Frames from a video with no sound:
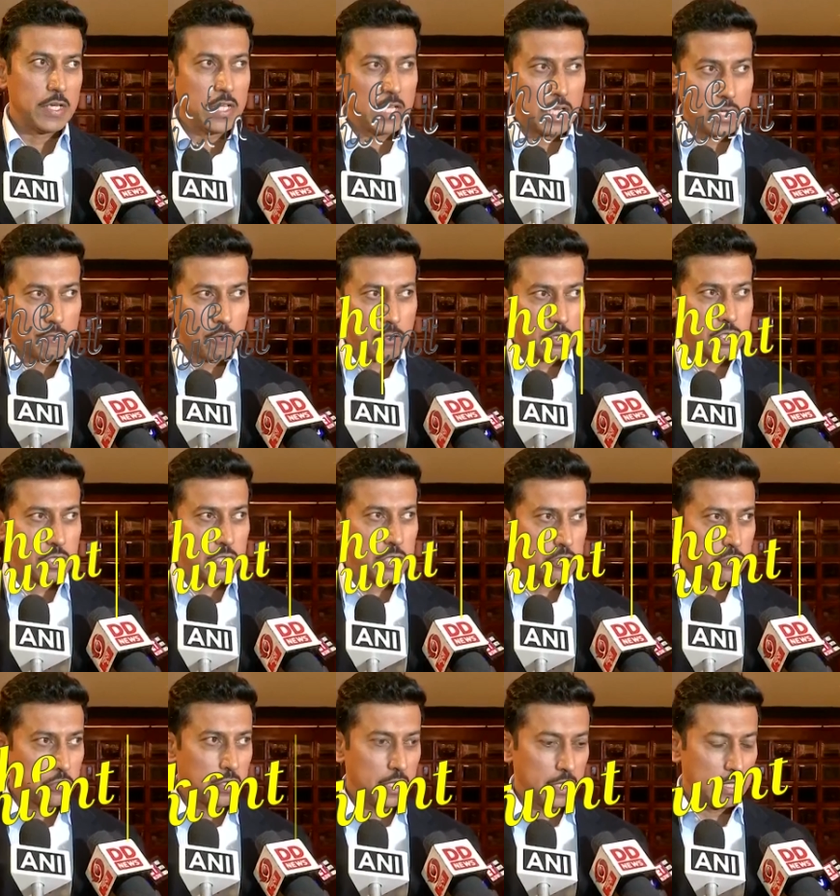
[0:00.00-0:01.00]
Very
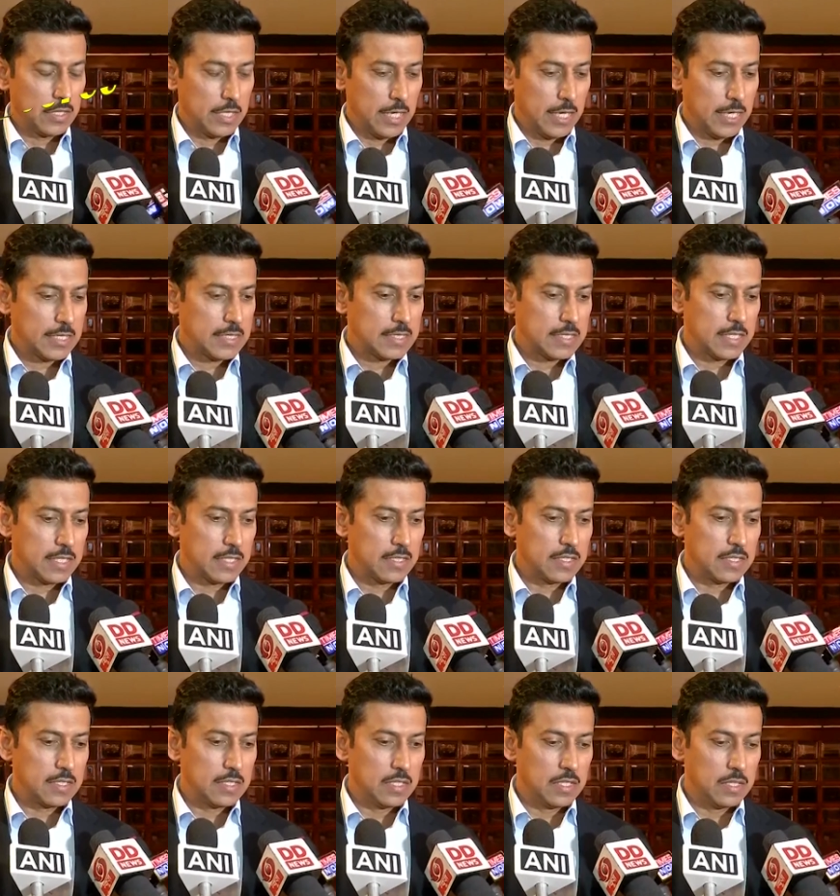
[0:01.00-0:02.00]
unfortunate to hear that,
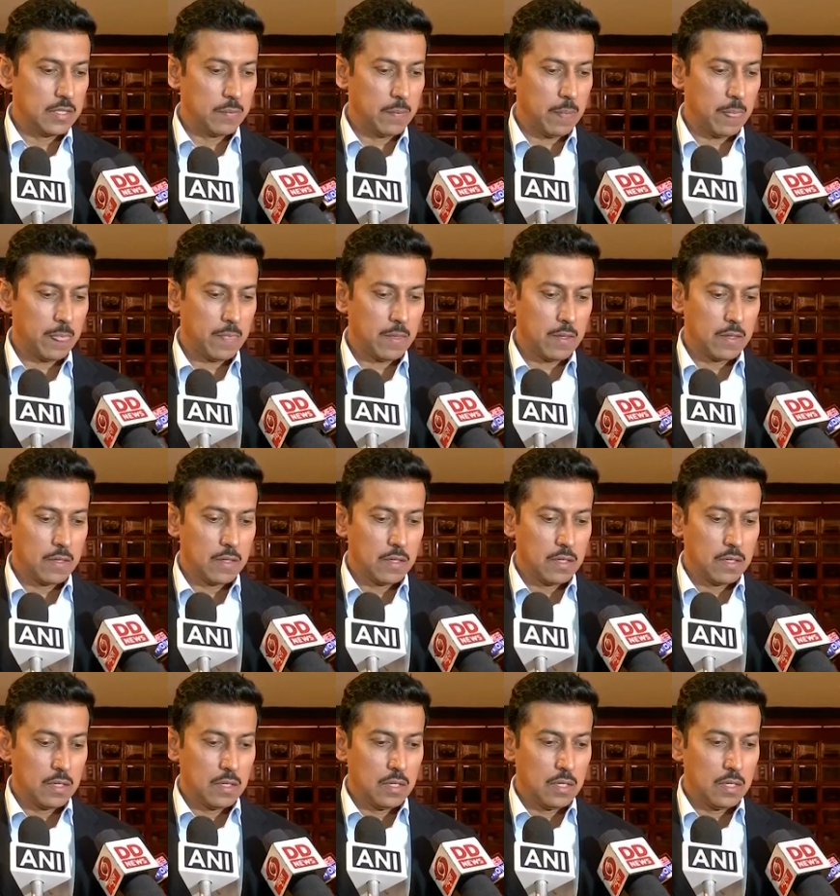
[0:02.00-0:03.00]
and
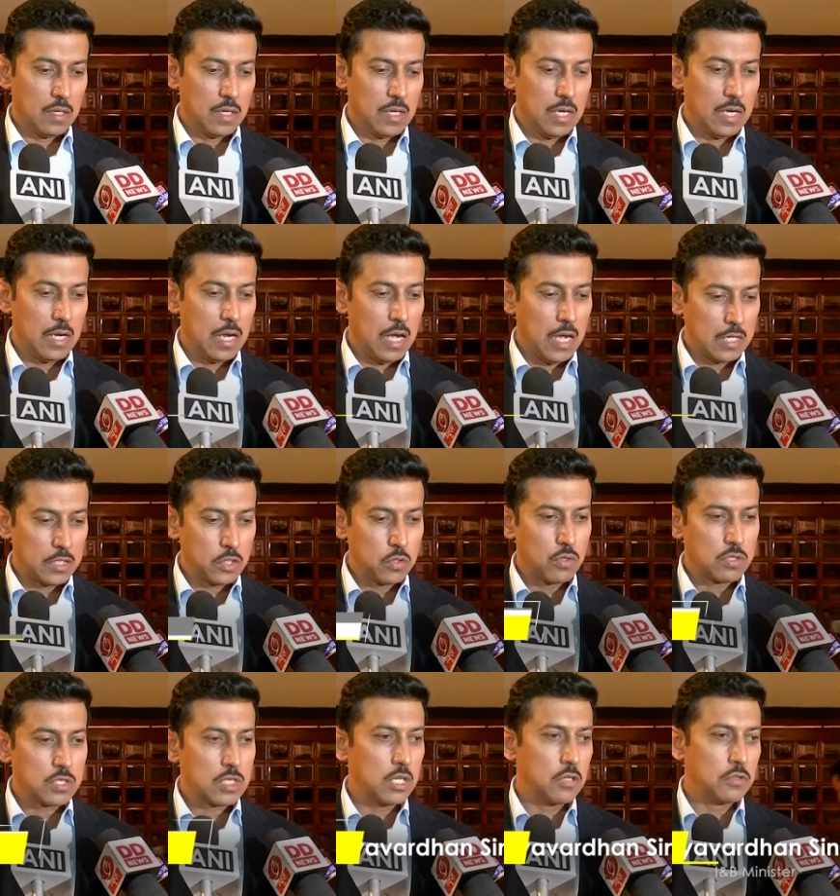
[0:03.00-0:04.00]
our heart
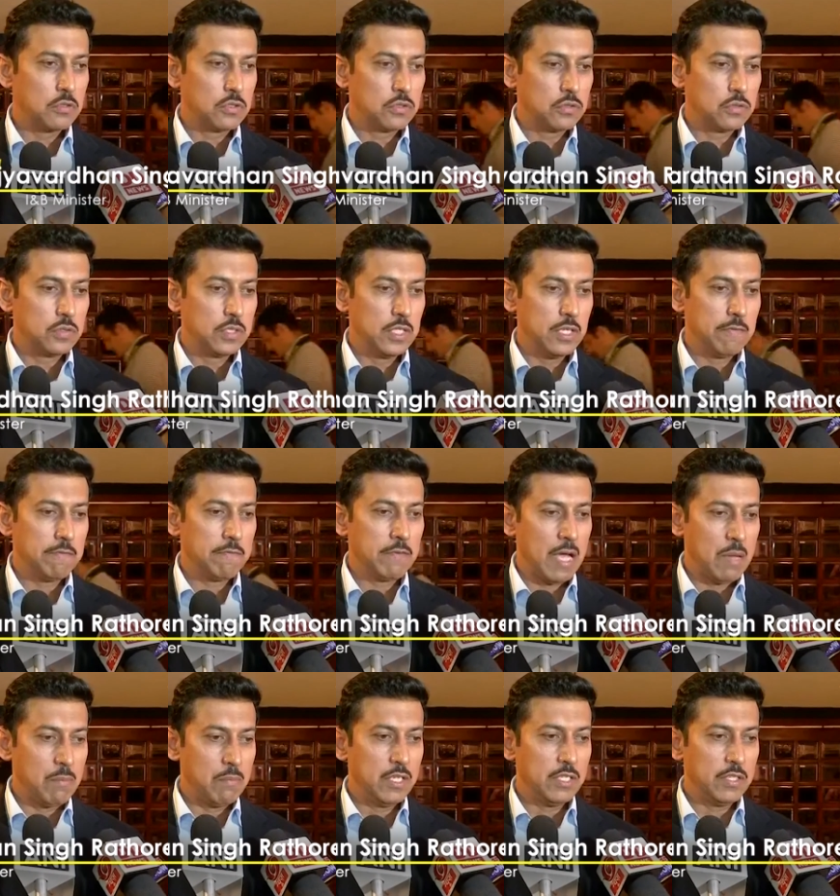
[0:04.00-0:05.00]
goes out to the
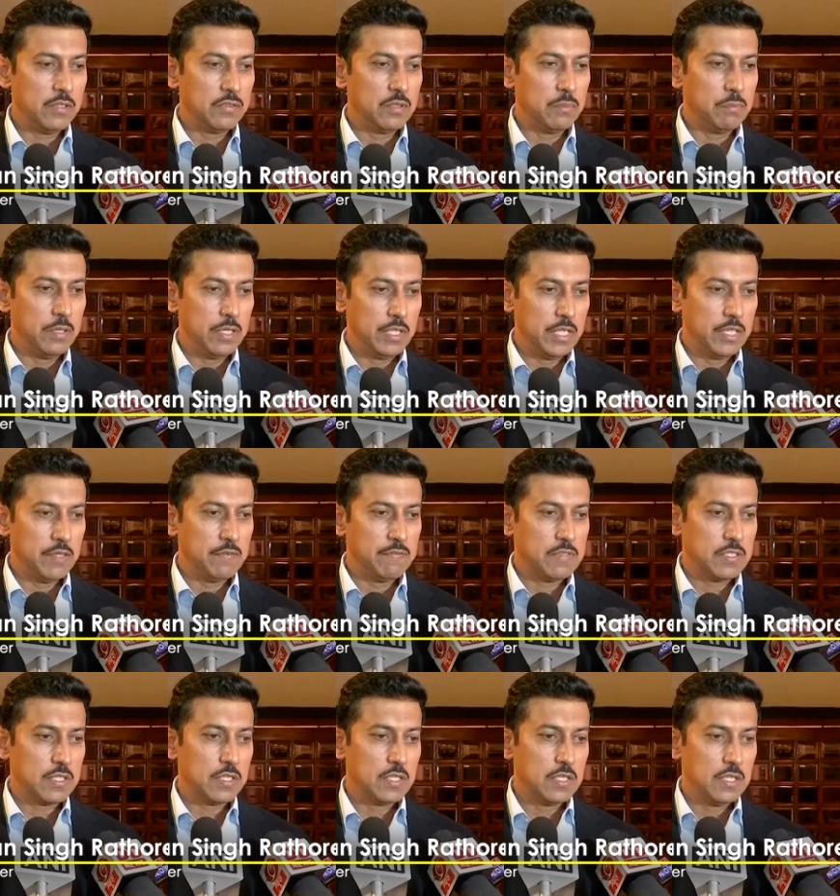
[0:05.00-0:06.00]
family of the
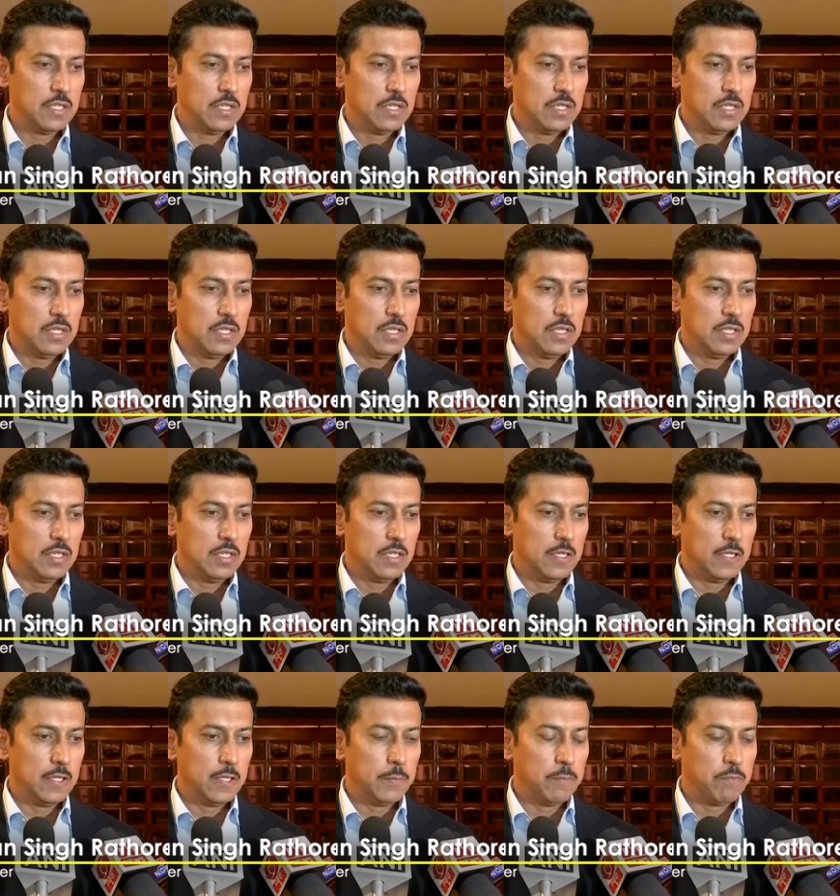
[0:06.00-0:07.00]
bereaved.
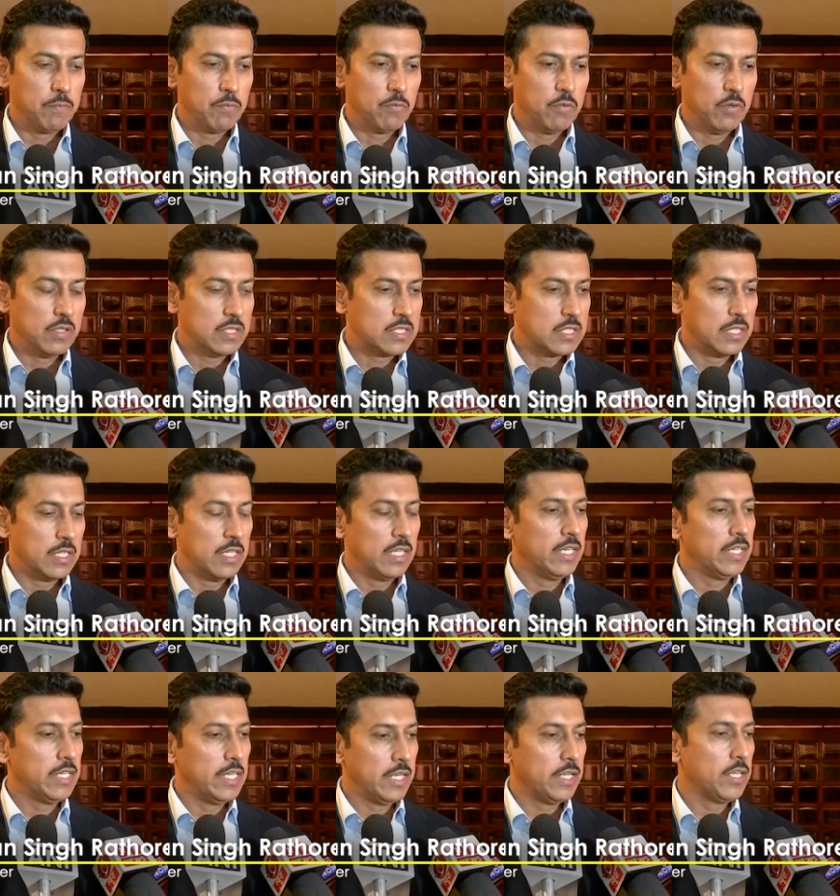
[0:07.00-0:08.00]
We will
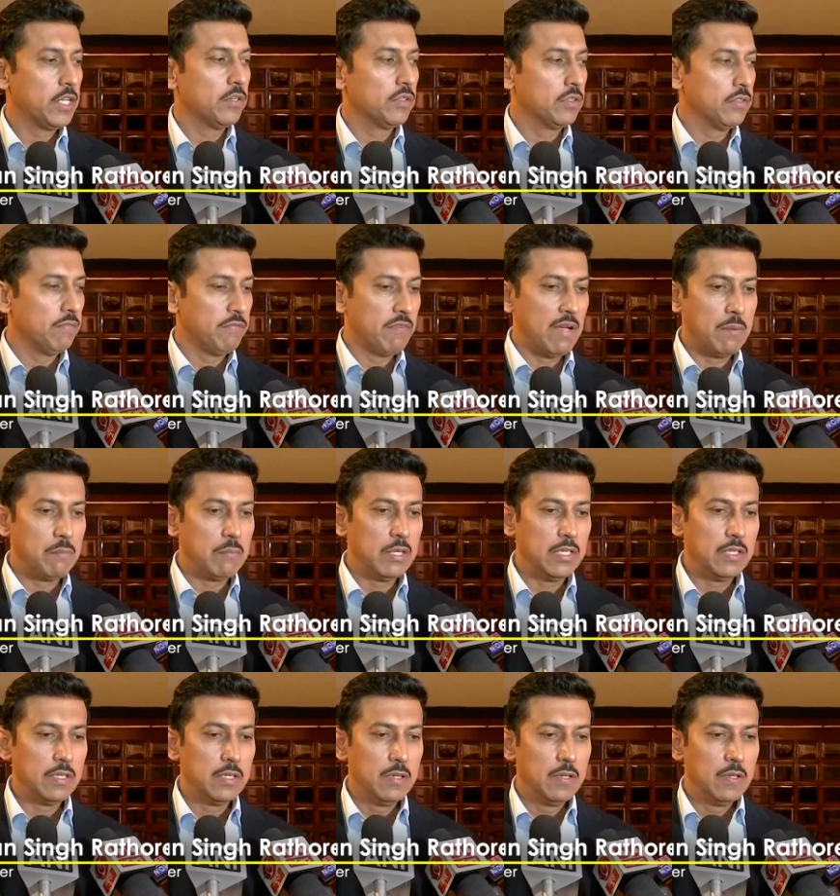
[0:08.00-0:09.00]
certainly take care of the
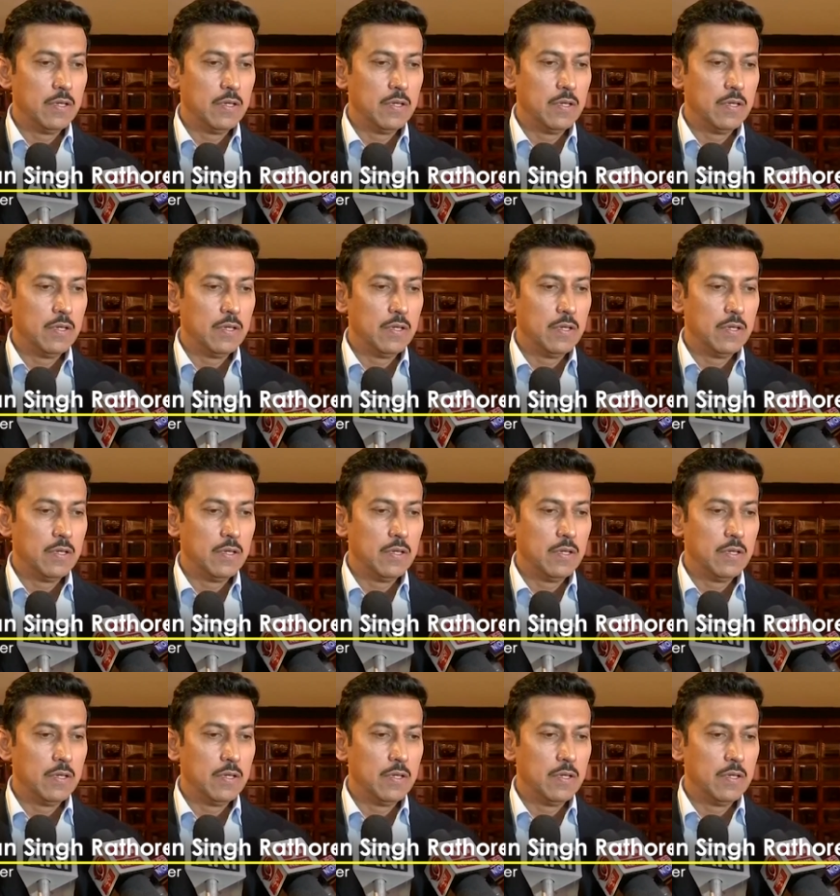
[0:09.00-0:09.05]
family.